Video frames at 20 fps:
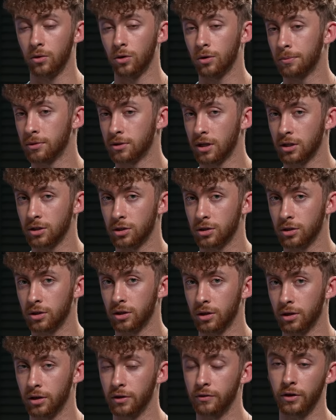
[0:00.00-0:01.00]
or
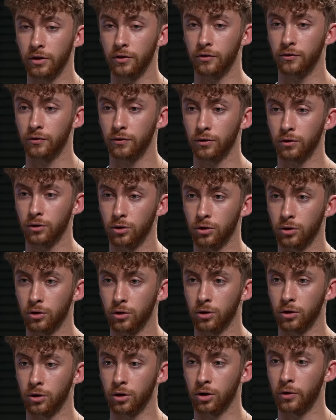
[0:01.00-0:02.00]
potentially even if
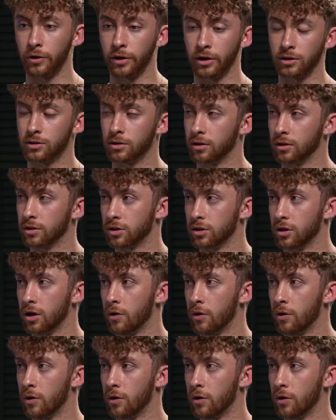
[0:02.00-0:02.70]
you're going into this